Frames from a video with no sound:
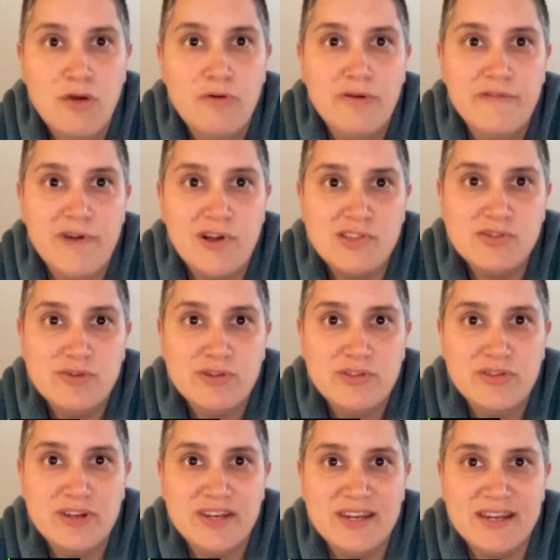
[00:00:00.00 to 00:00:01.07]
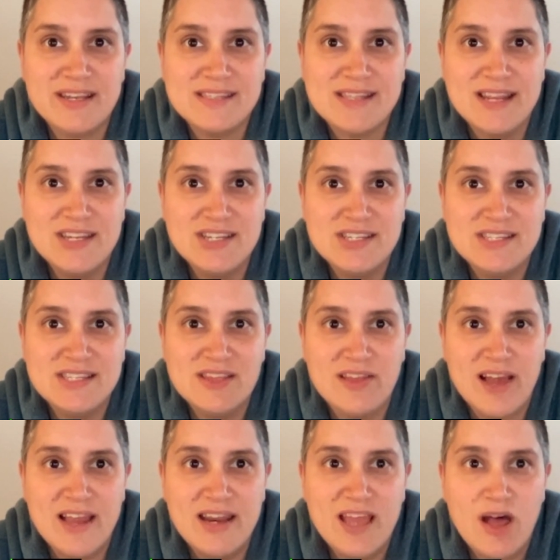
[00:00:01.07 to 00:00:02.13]
We've also included an extension C L
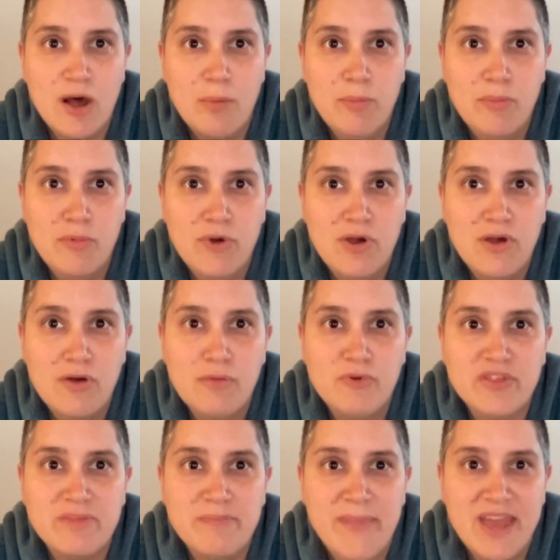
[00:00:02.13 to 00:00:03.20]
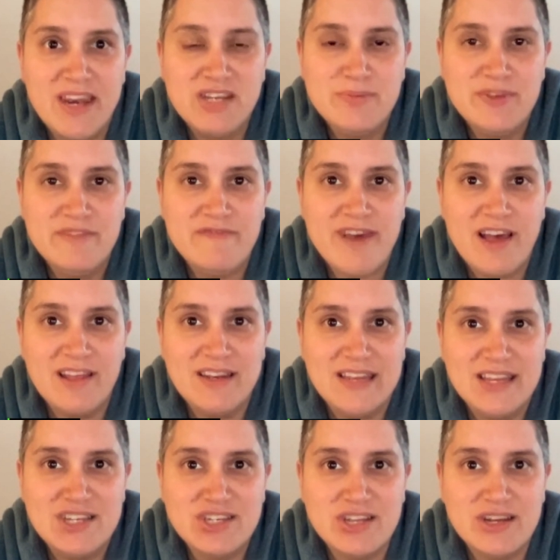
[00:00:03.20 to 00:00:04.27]
I to help with management and
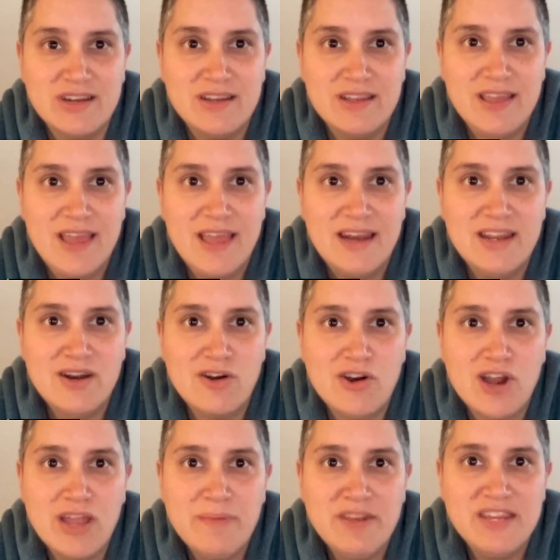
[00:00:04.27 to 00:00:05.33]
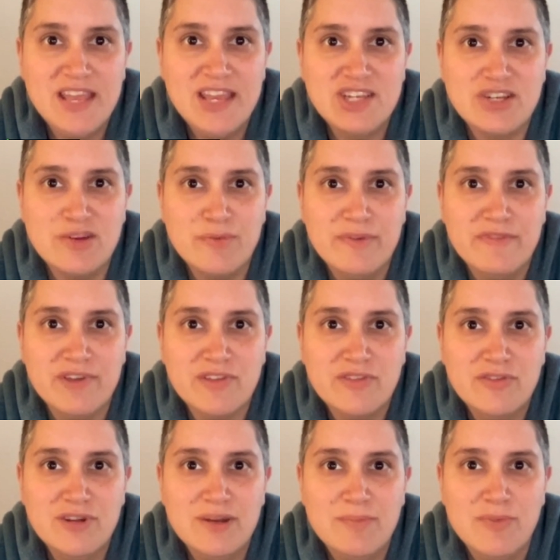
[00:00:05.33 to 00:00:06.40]
validation. And in our documentation, we've
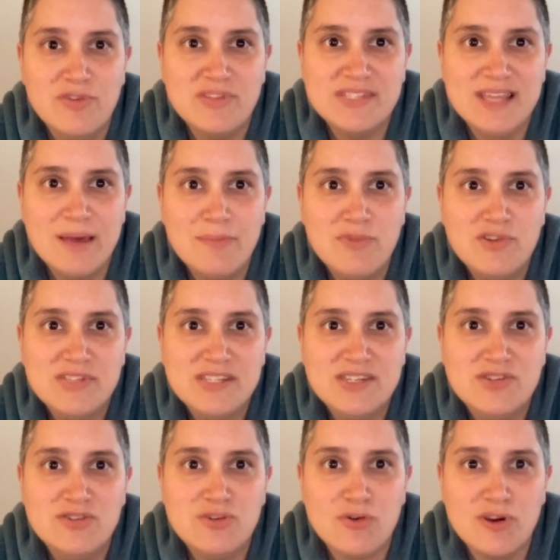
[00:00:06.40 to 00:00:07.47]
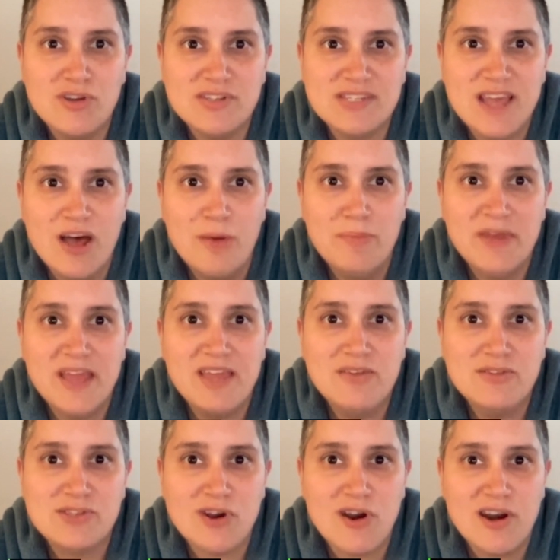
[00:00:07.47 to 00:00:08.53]
included both samples and tutorials to help get you
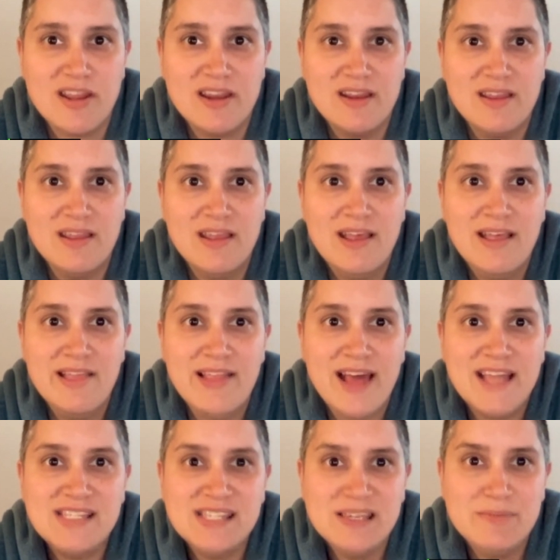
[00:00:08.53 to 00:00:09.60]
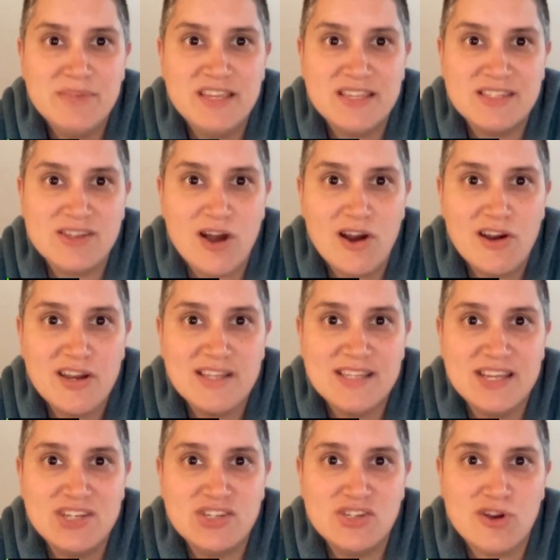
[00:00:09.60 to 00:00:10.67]
started. Lastly, because Docker
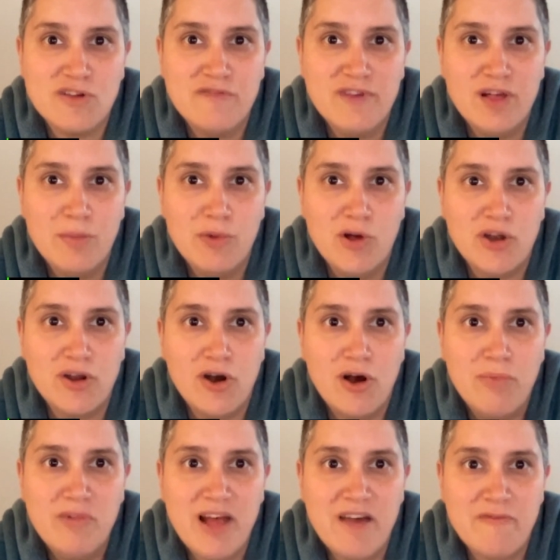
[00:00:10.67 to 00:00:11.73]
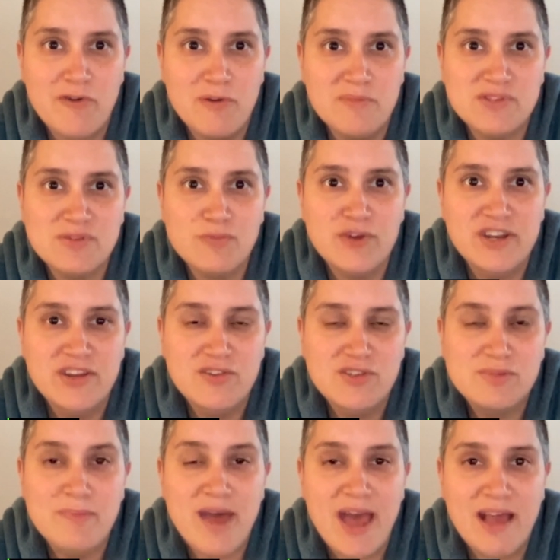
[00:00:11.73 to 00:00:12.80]
extensions are available on all platforms,
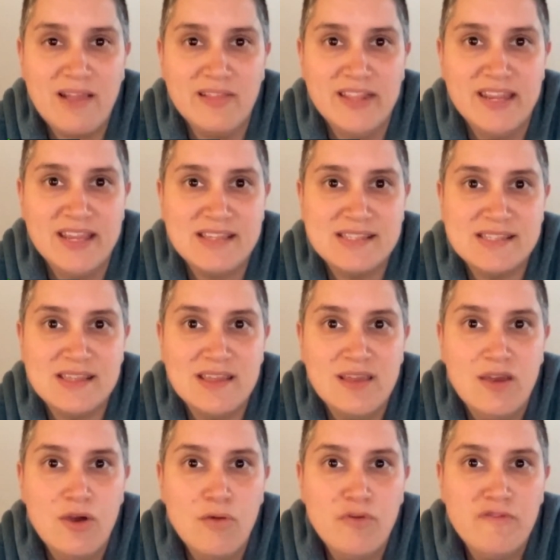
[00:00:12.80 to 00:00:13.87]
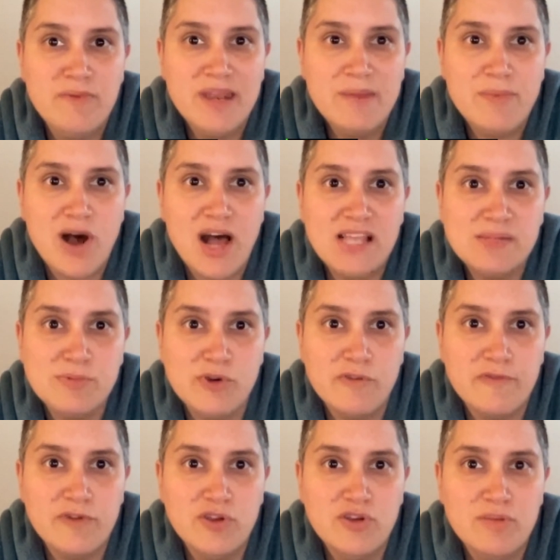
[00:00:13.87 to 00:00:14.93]
Windows, Mac, Linux, we've made it possible
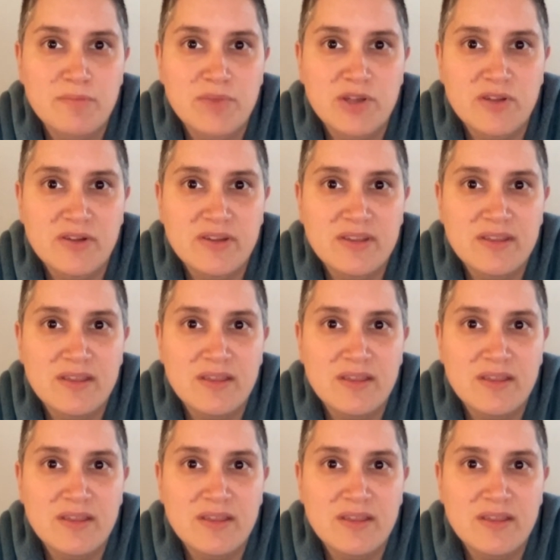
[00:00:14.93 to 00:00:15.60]
for you to build